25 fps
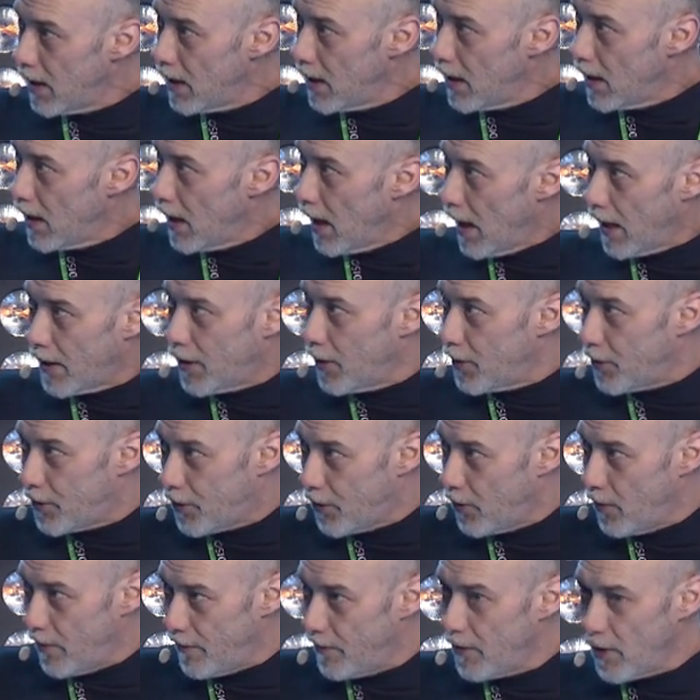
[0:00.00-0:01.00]
Do you
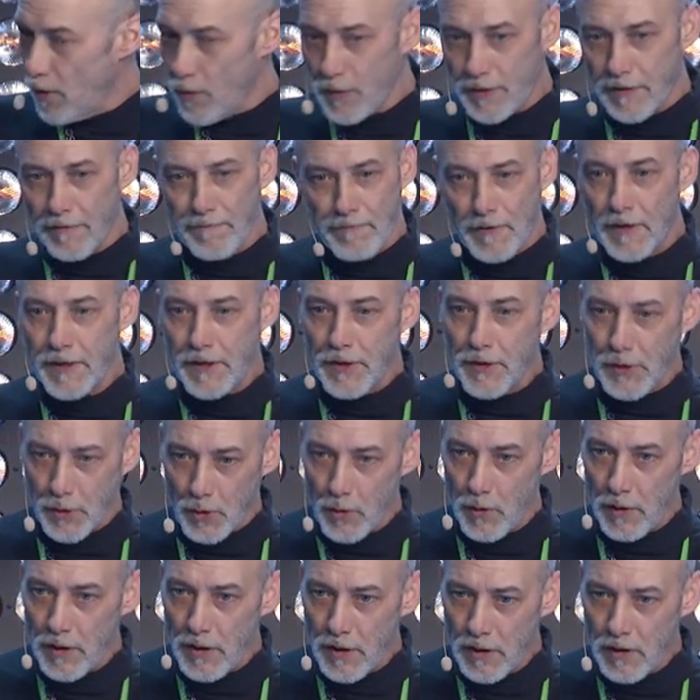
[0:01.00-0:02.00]
even know what the fuck you're
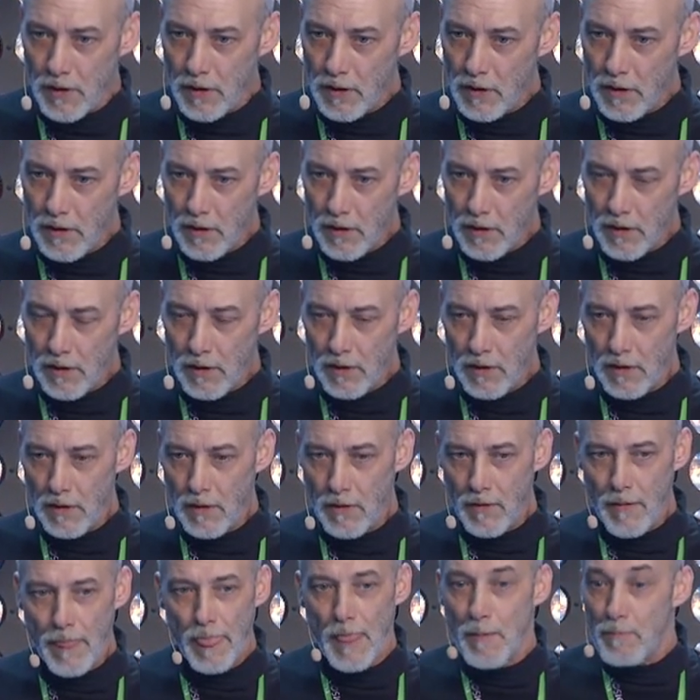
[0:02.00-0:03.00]
doing?
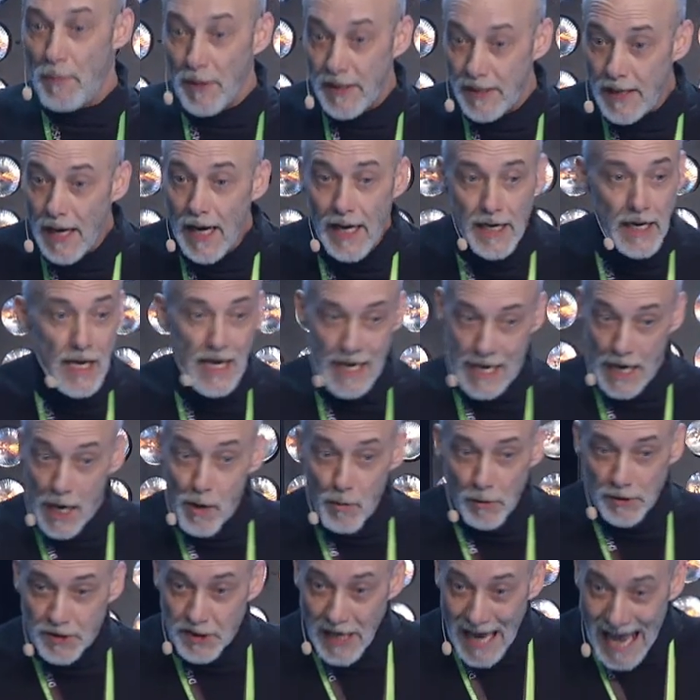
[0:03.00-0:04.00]
But yet, he
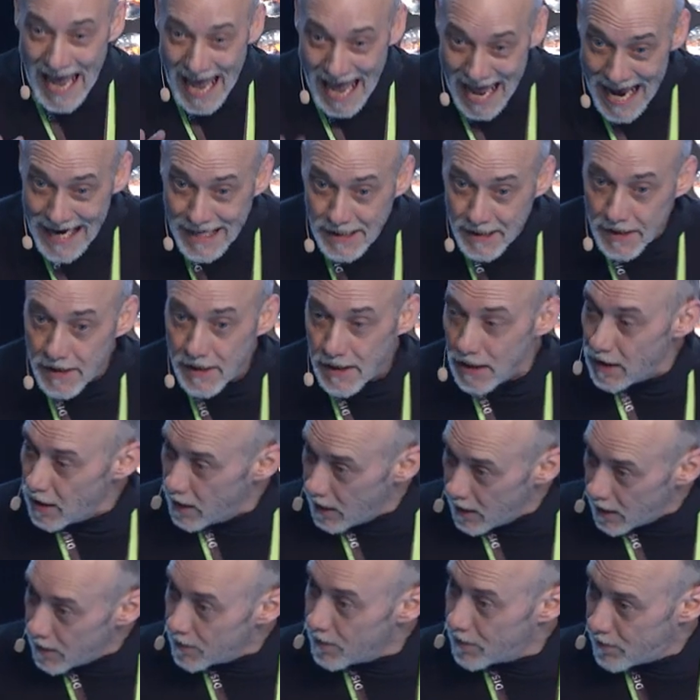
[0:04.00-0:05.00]
was
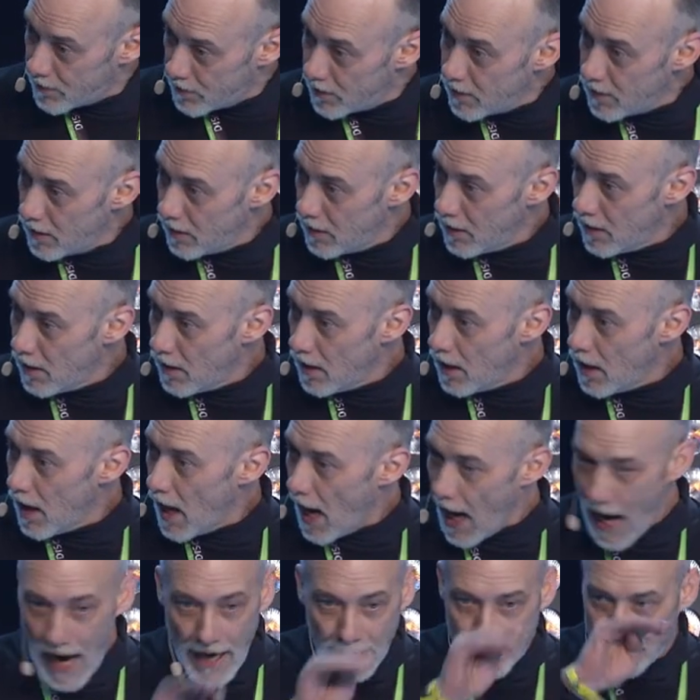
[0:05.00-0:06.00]
excellent
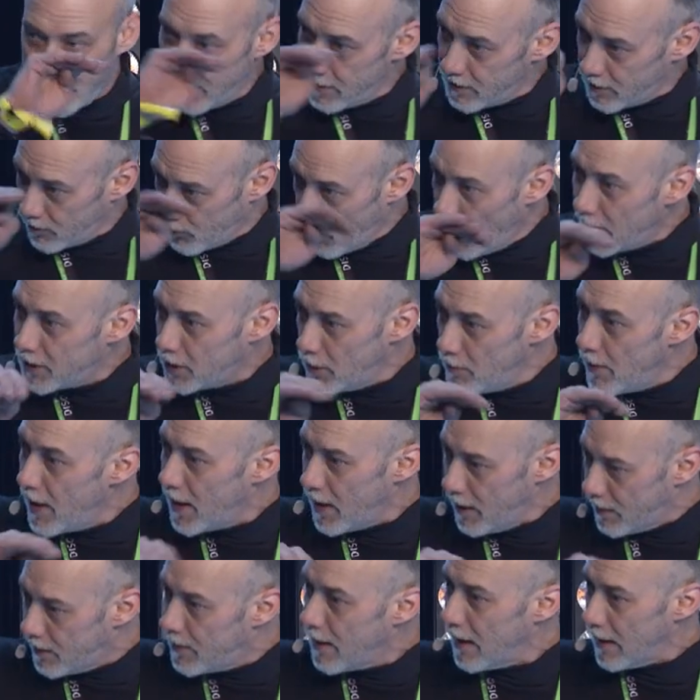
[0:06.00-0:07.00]
at this regimented
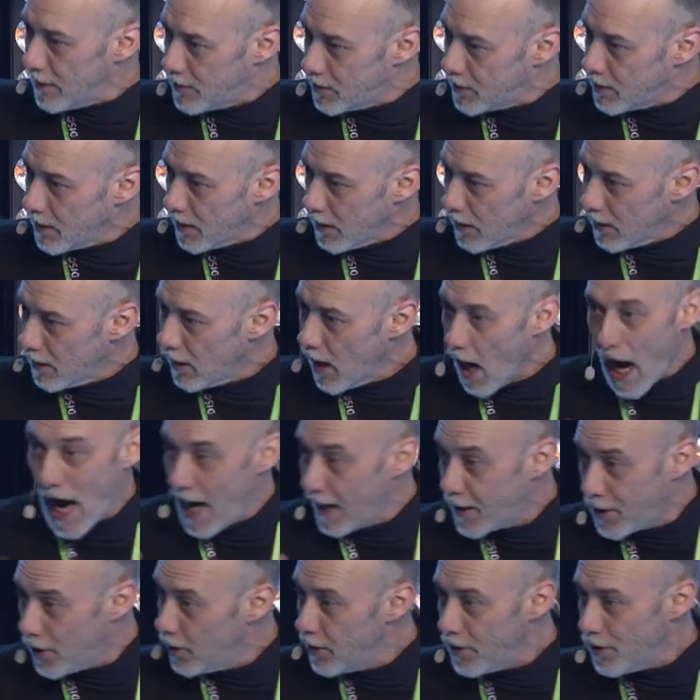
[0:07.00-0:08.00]
testing. I
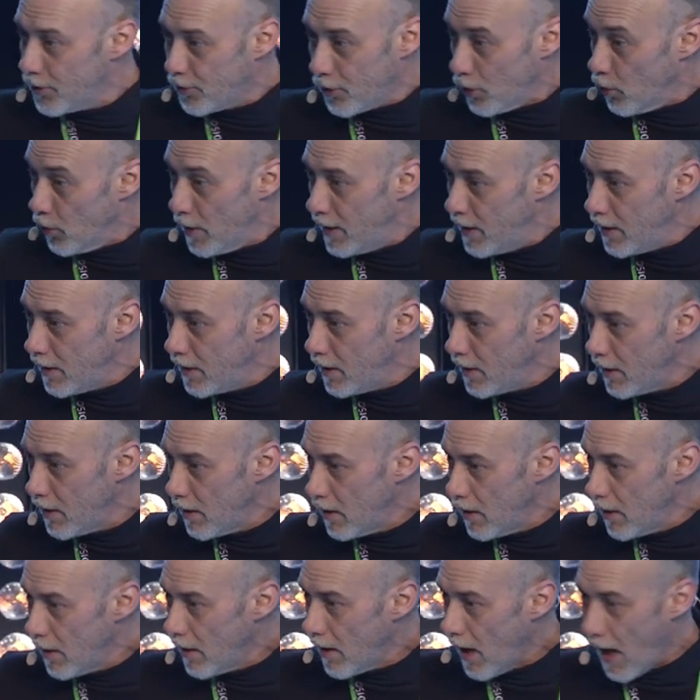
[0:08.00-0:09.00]
couldn't do it.
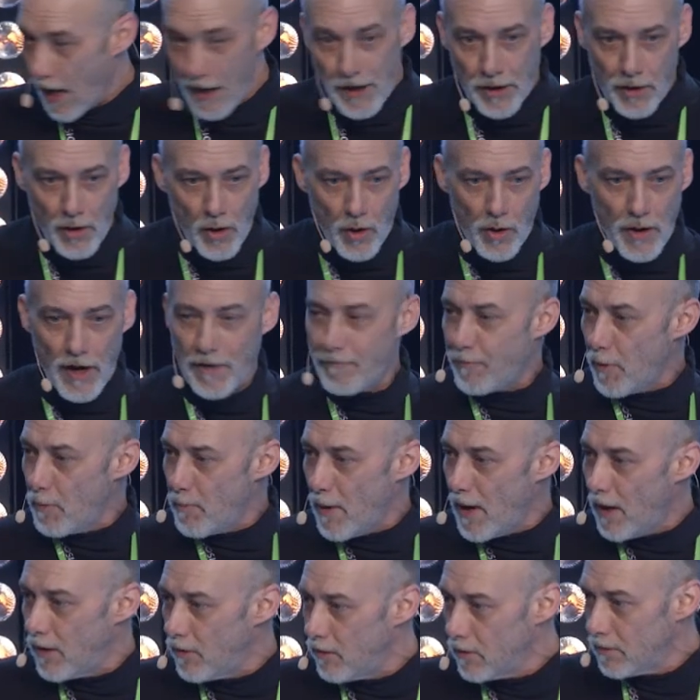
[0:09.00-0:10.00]
I didn't know enough
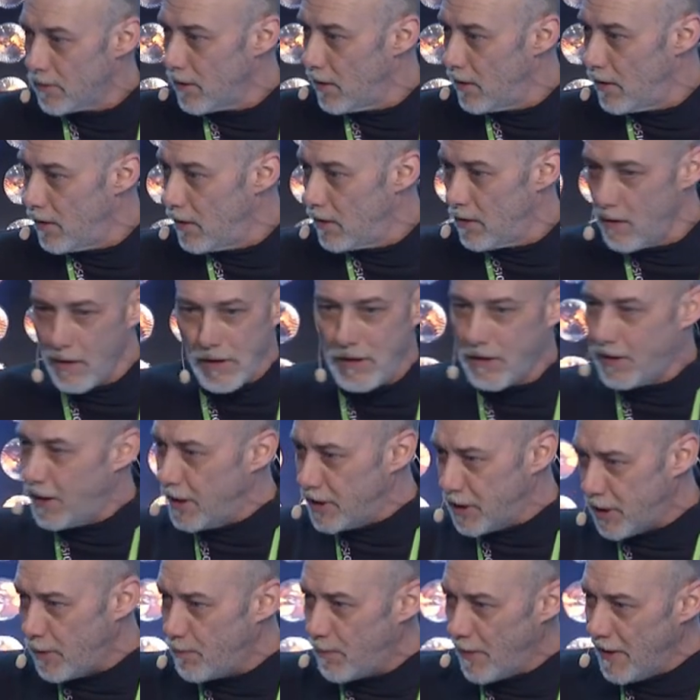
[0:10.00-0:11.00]
about the
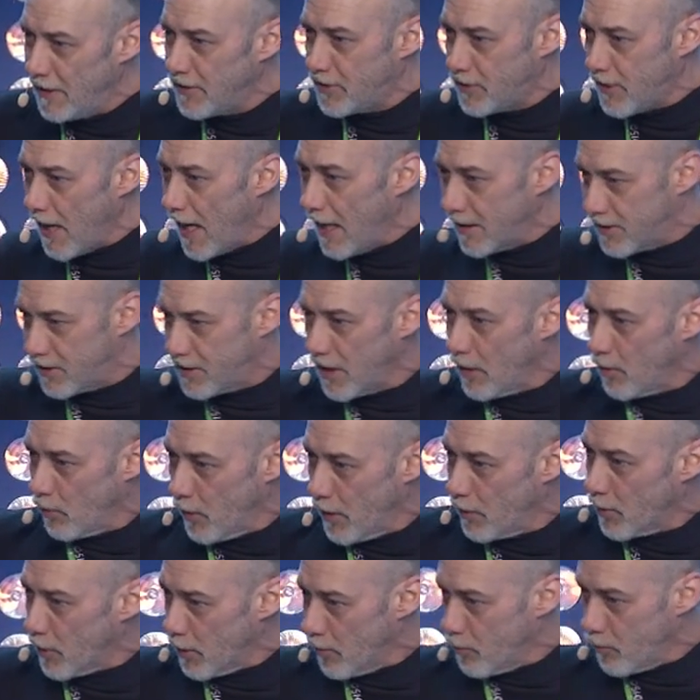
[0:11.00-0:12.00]
TCP stacks that we
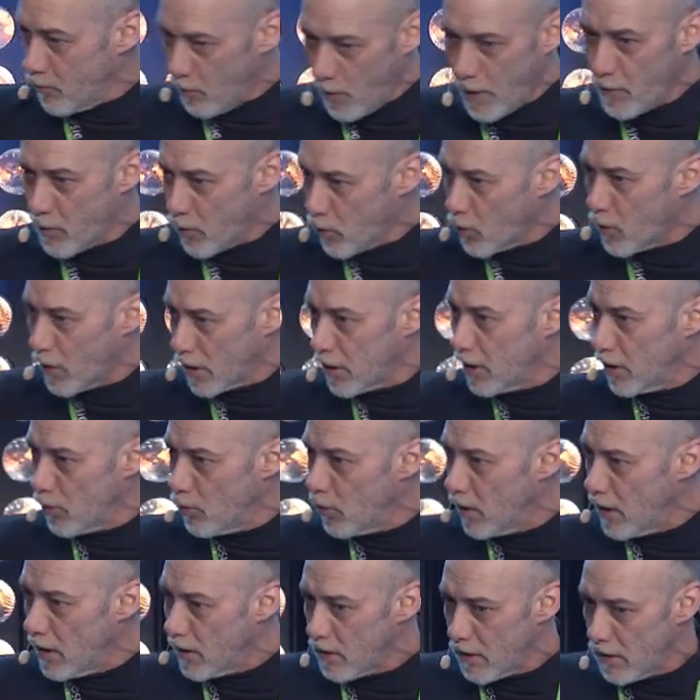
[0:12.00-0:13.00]
were working
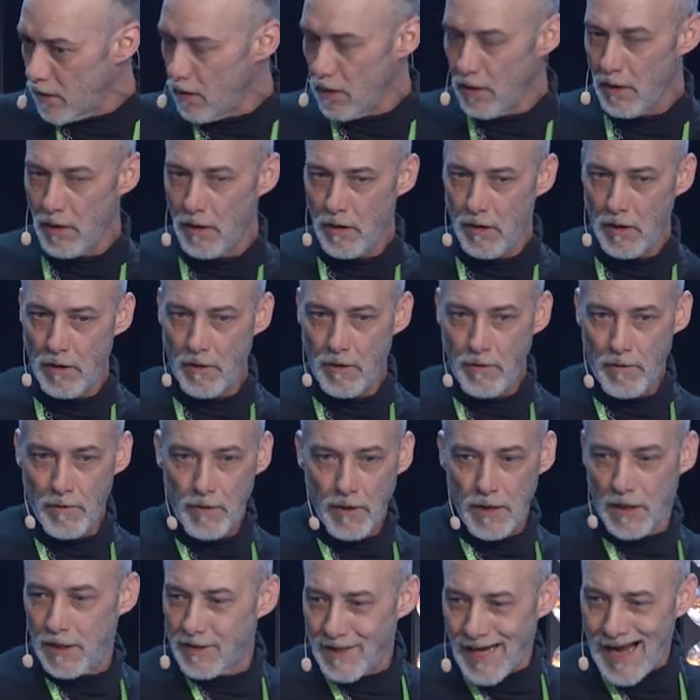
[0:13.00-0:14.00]
with.
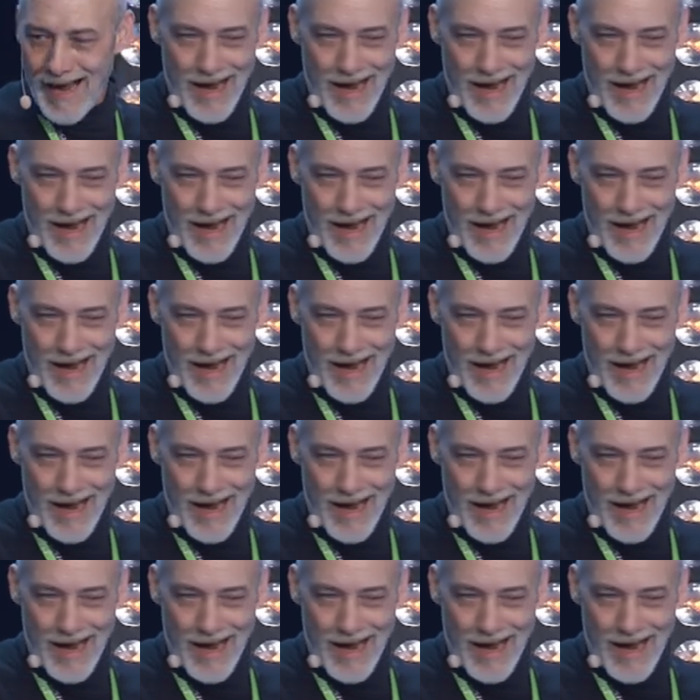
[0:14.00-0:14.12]
Because I'm a